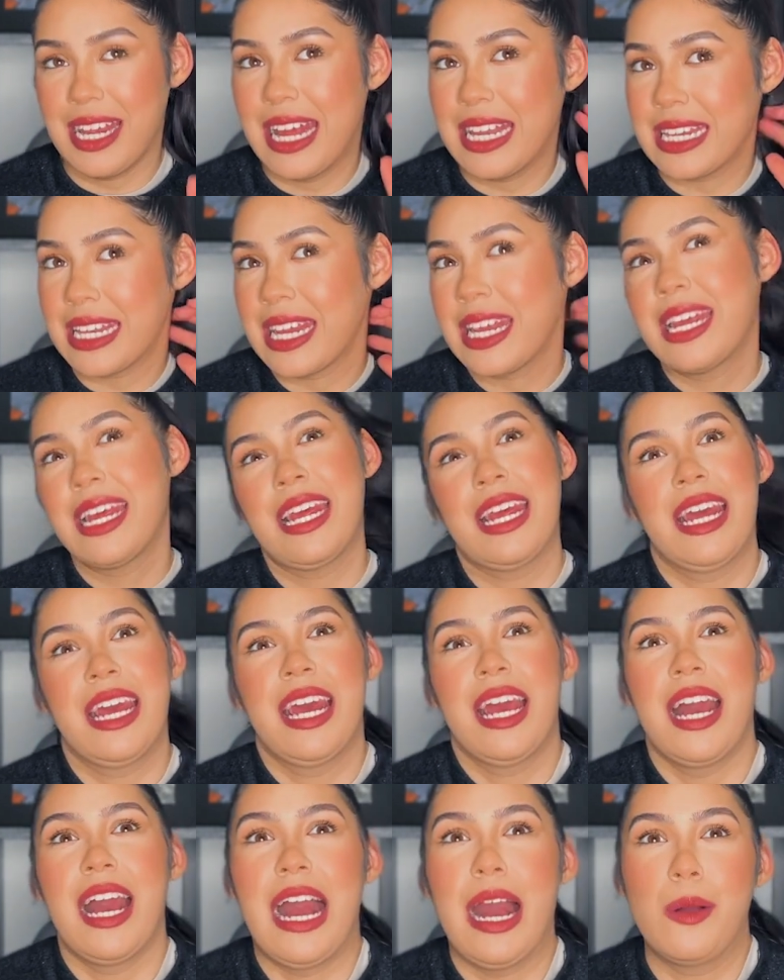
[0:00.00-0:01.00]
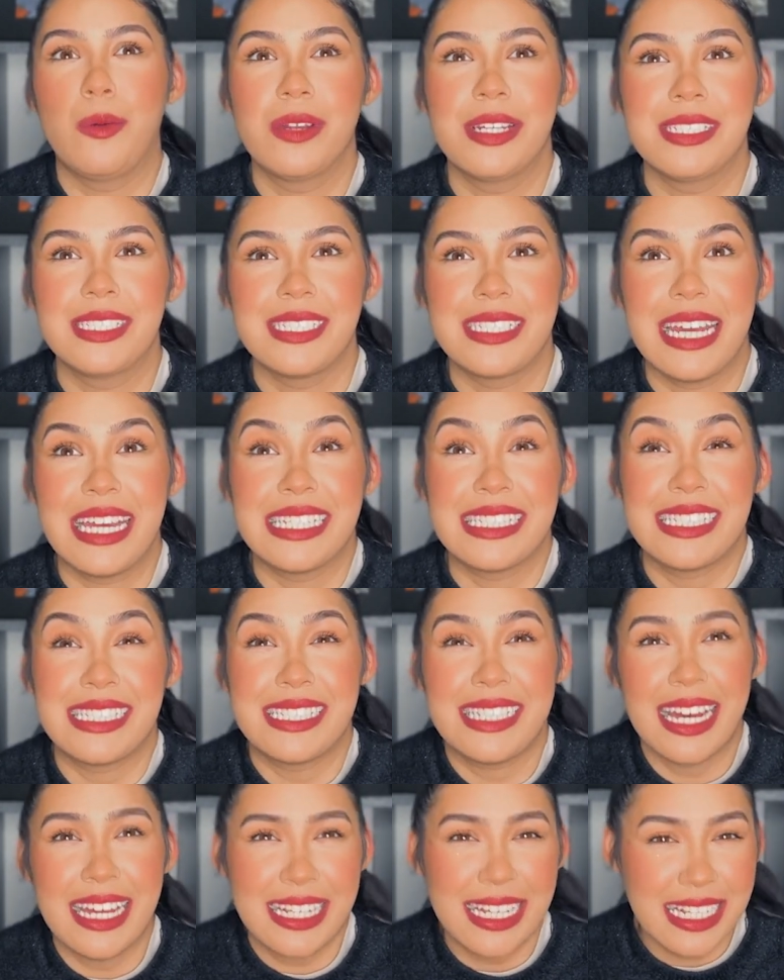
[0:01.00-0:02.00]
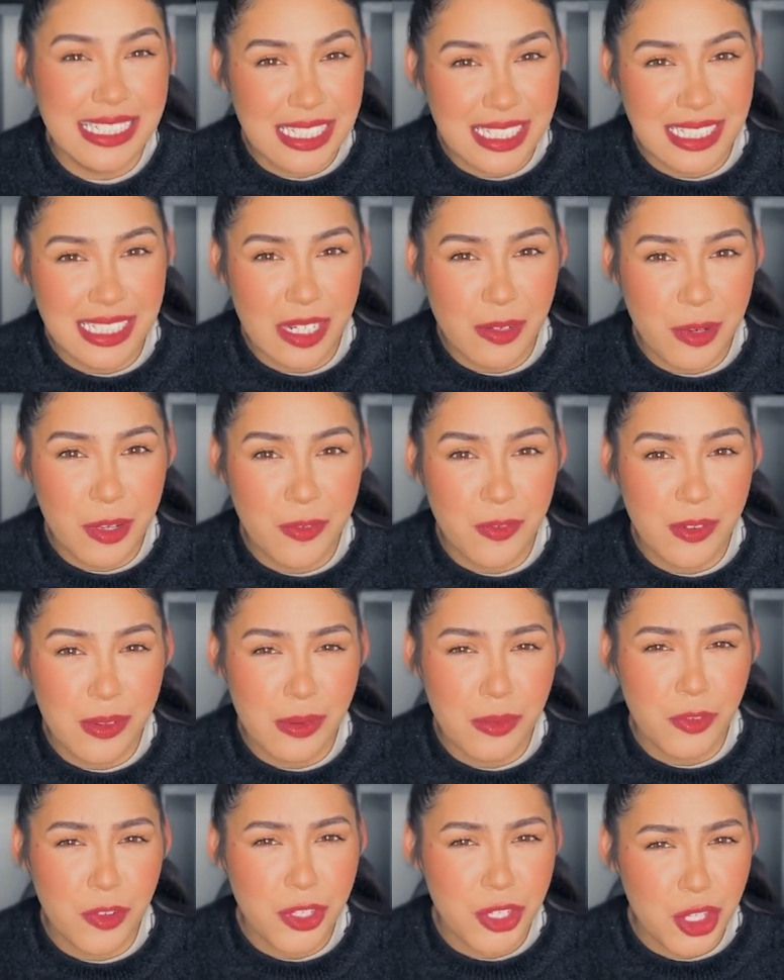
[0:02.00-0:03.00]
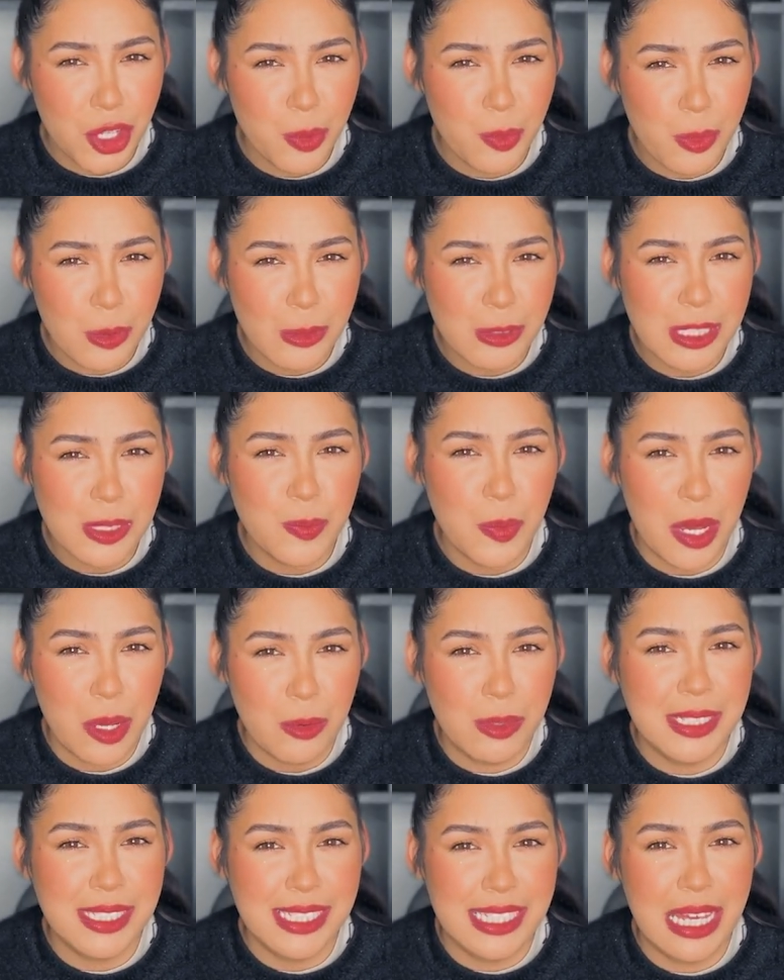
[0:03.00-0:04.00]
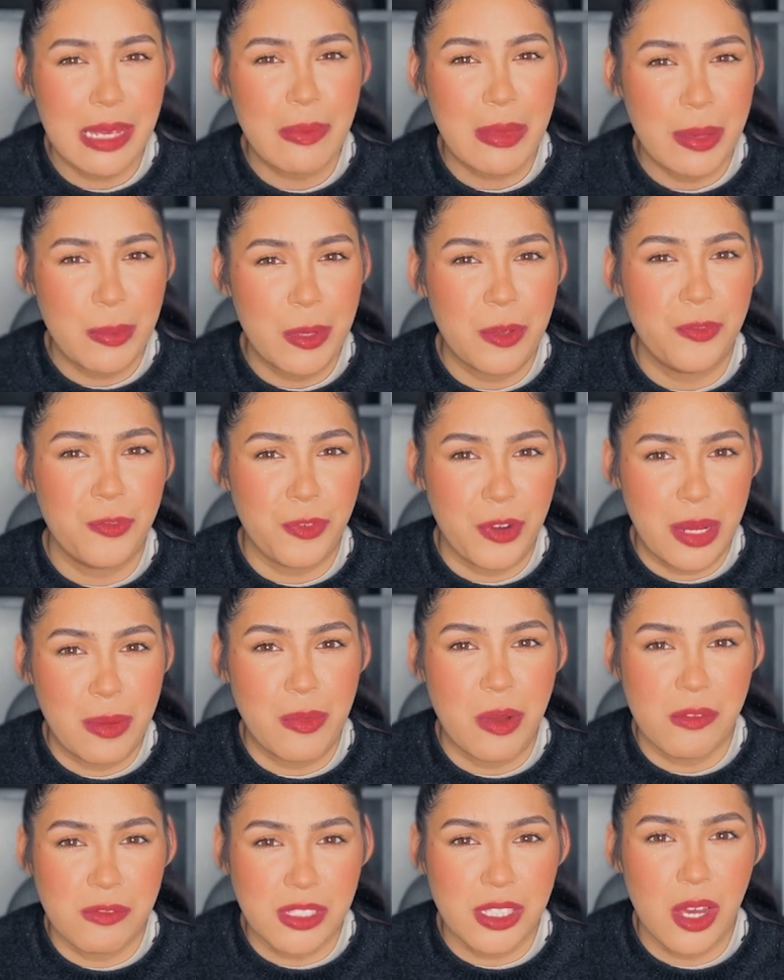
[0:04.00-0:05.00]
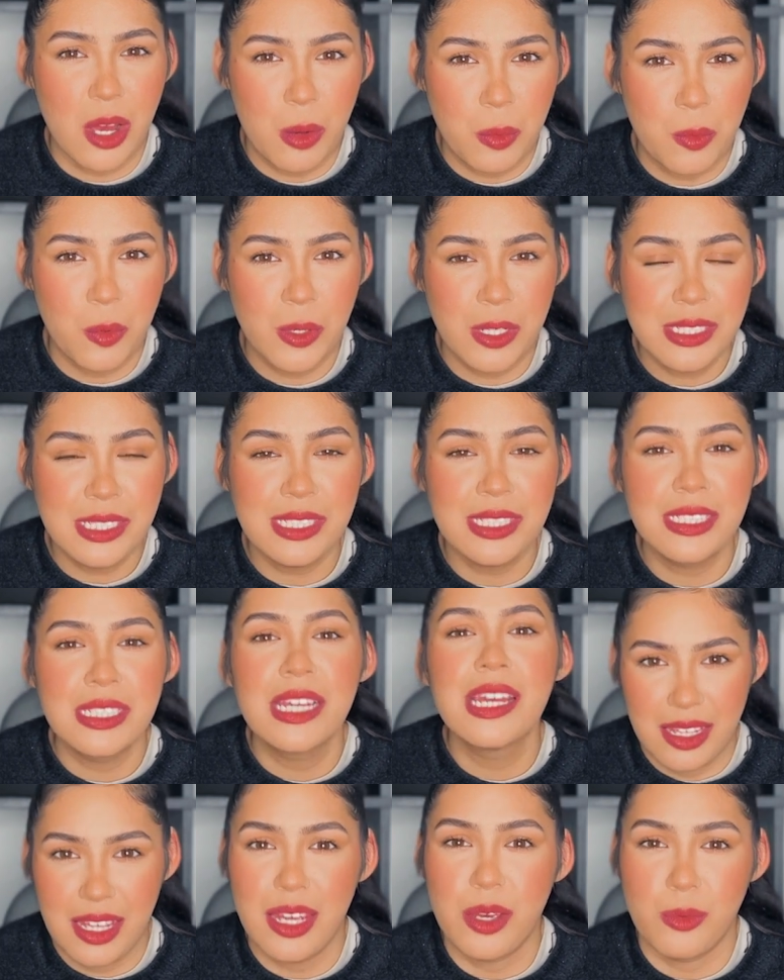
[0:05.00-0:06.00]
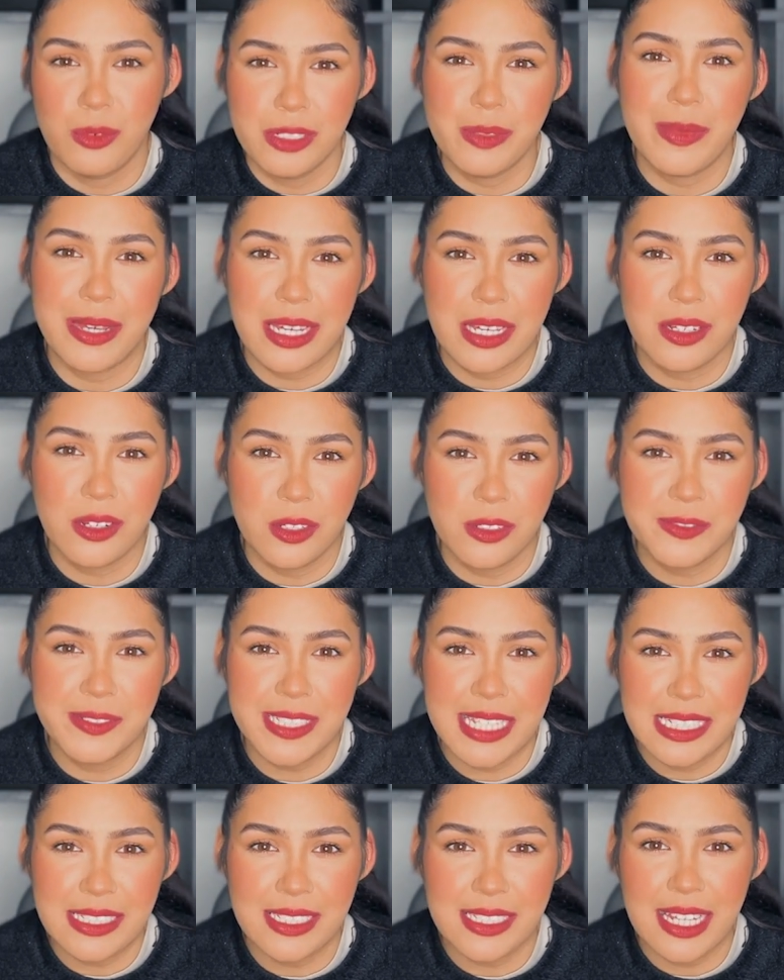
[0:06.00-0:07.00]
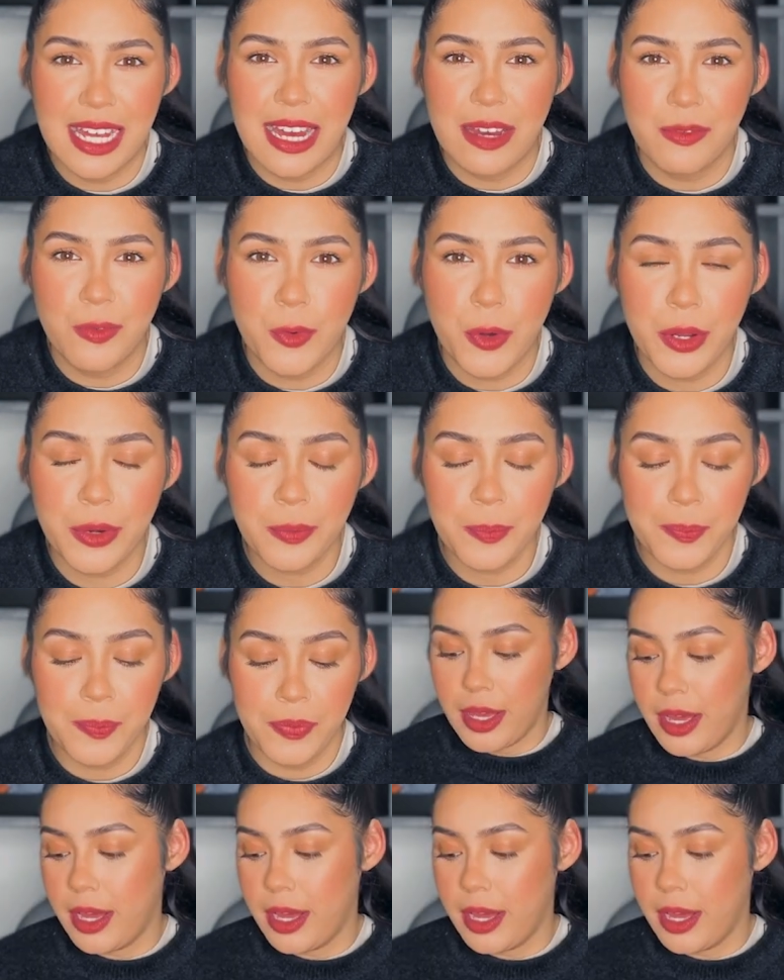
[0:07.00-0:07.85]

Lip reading: And I wouldn't say it's that necessary for newborns, but I would say maybe 3 months upwards, it would make a lot of sense to have one.